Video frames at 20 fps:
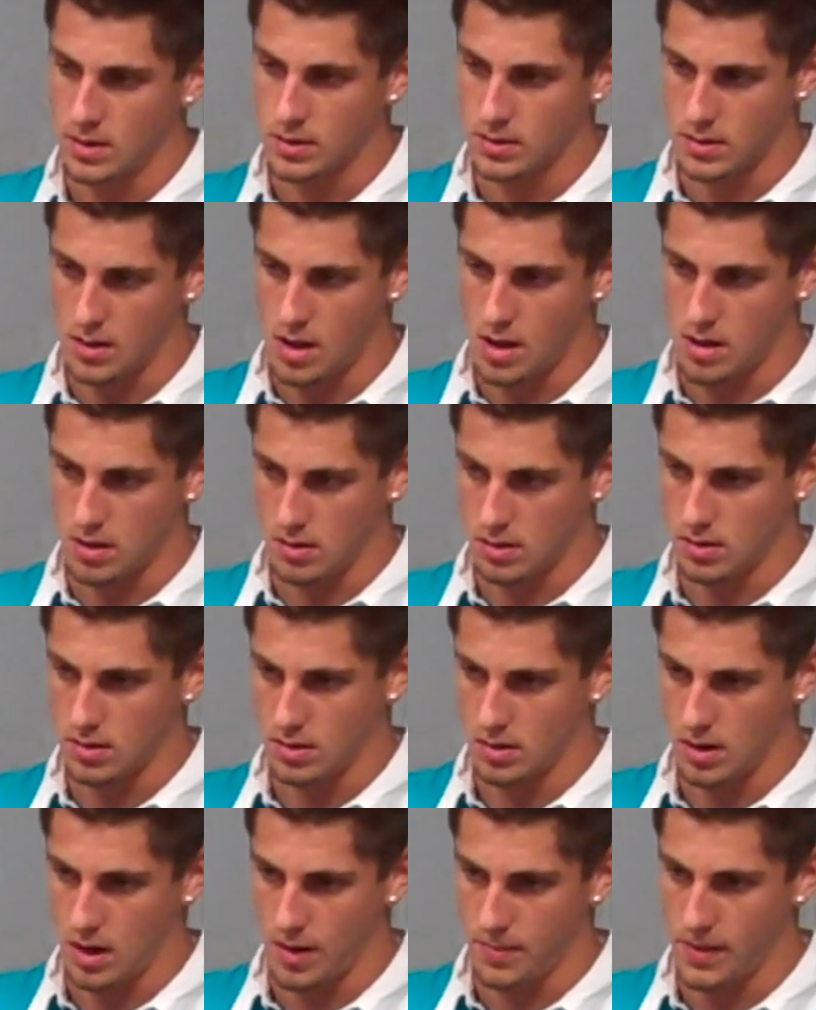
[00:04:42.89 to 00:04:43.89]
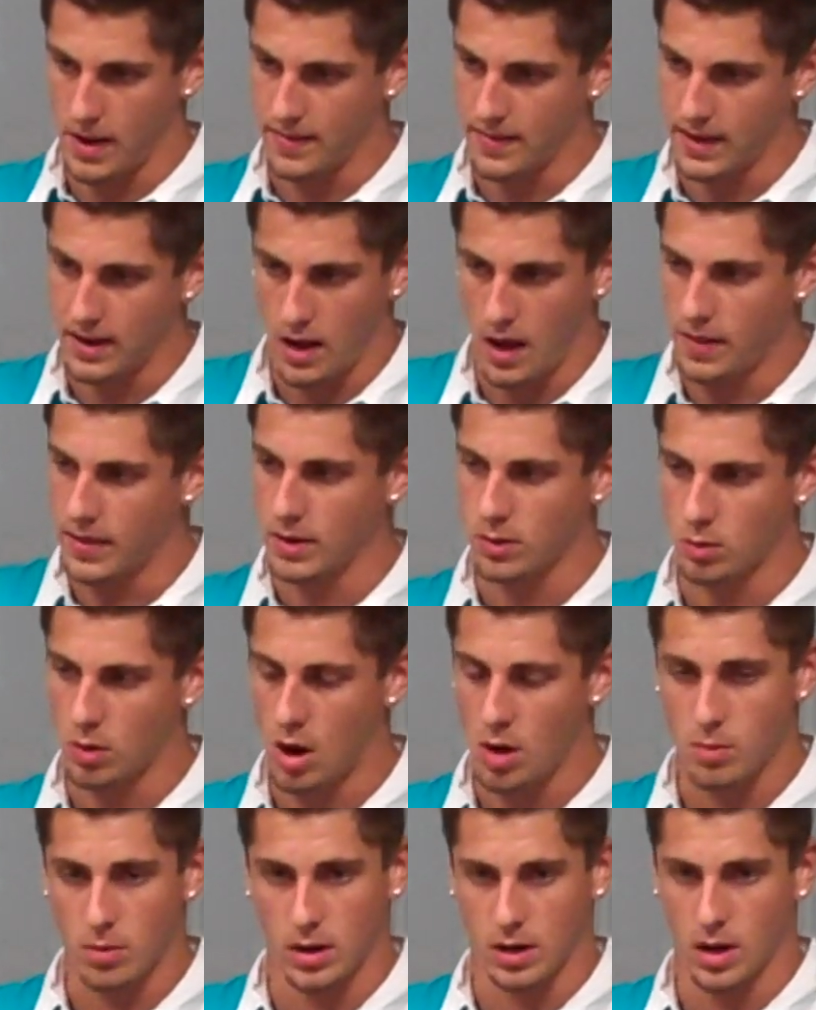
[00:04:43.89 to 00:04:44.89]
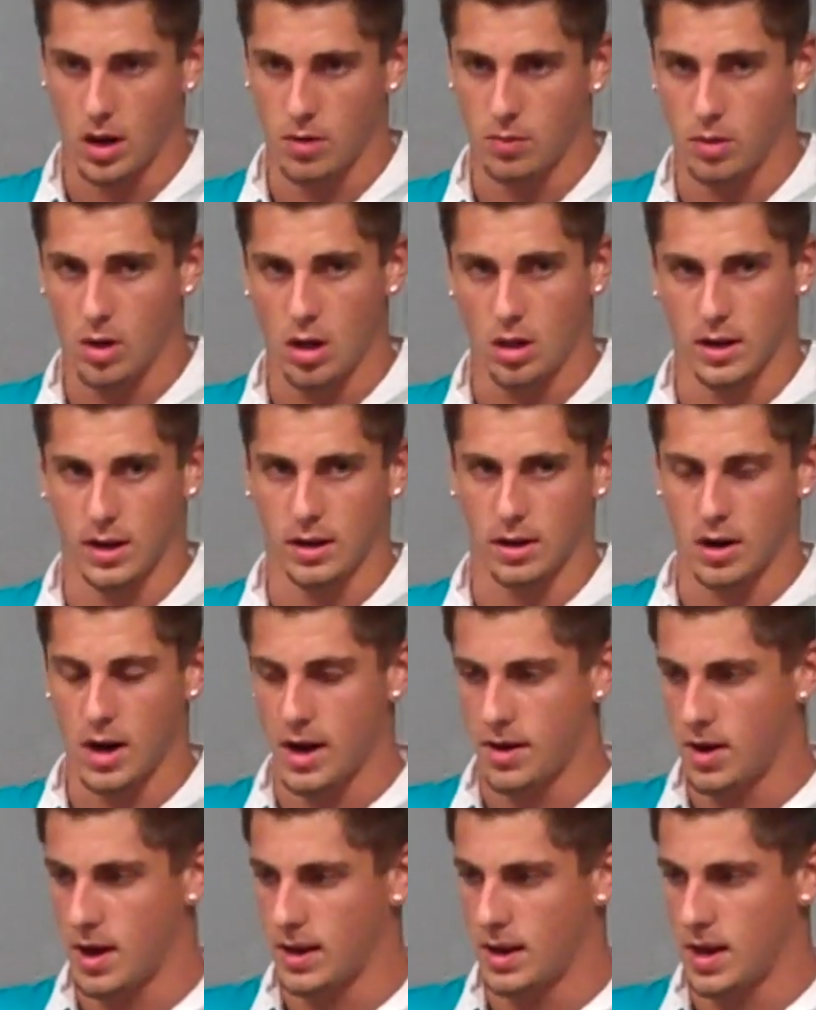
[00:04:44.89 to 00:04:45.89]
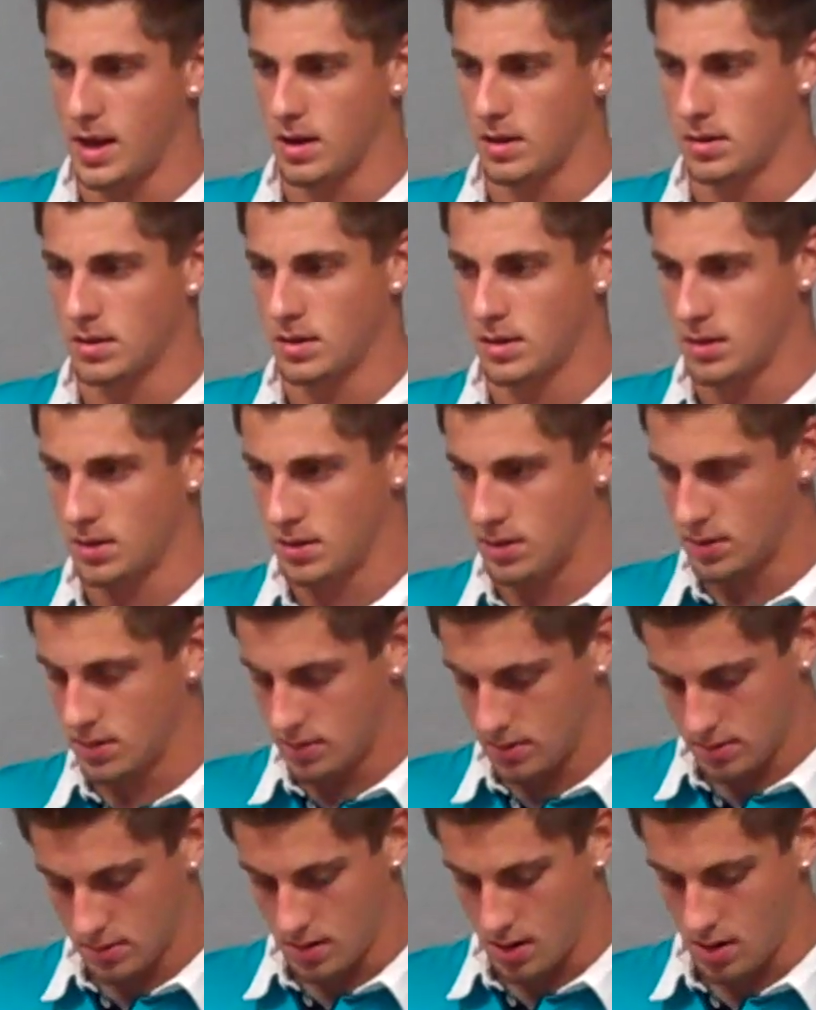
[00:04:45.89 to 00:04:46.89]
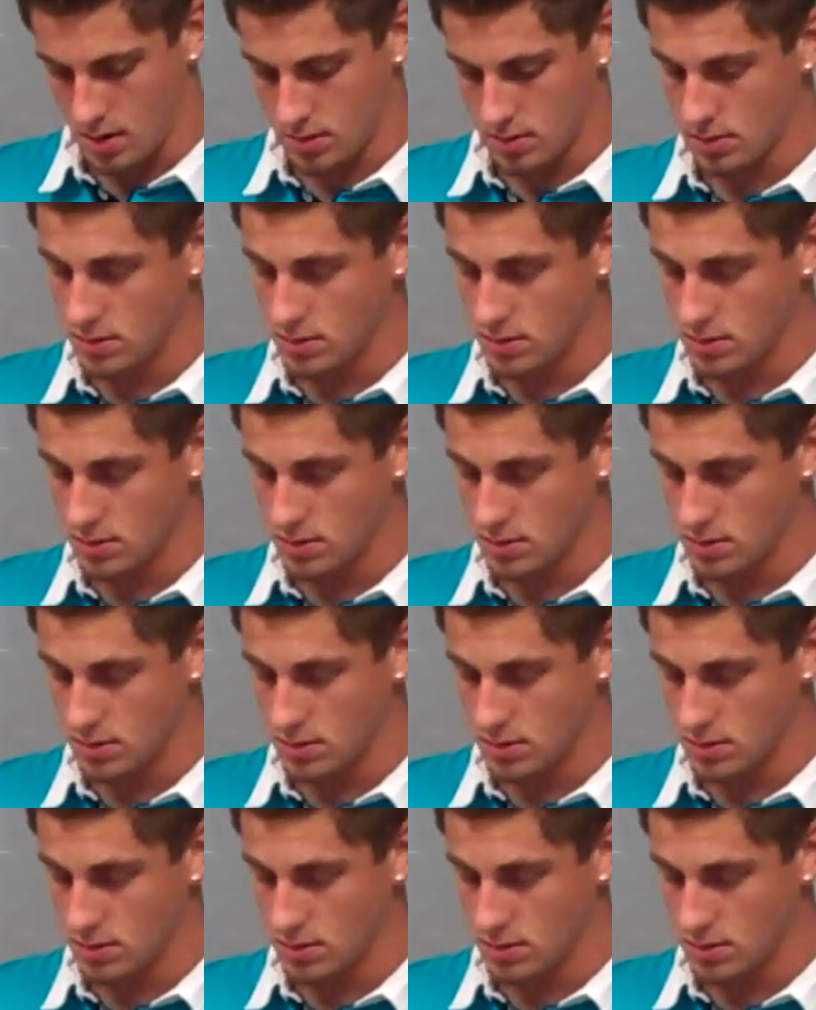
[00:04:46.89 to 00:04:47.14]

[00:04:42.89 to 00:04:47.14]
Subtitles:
So, I mean, I think we're all working out. We're all looking good right now. So,